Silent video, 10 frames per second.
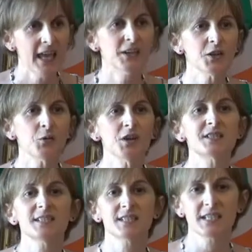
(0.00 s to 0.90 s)
In other
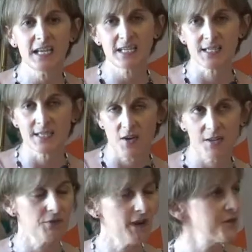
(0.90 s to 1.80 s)
words, a state can
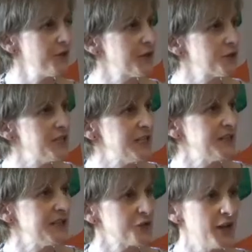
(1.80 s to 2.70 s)
sign and ratify a treaty at
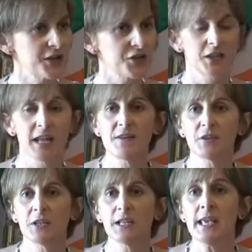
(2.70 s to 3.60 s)
the international
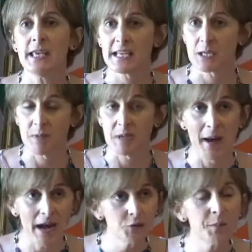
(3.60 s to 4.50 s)
level, it can be
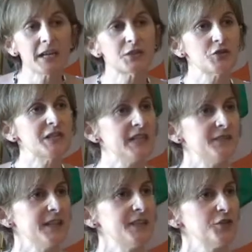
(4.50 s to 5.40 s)
bound by a treaty
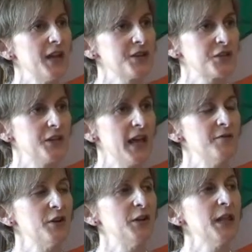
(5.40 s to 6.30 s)
at the international
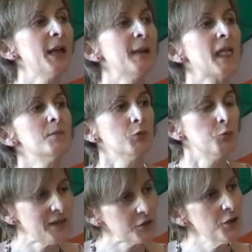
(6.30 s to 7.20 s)
level, but
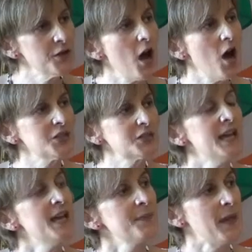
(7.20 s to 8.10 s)
whether or not
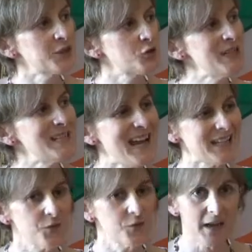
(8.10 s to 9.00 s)
that treaty
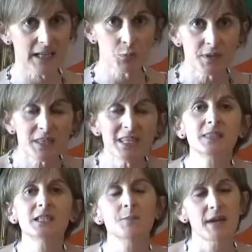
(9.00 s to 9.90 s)
has effect within
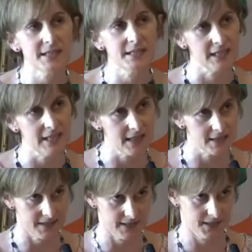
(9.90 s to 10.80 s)
the domestic
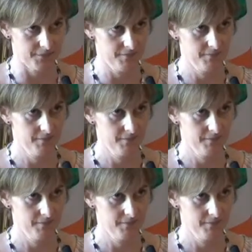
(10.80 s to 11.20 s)
legal system,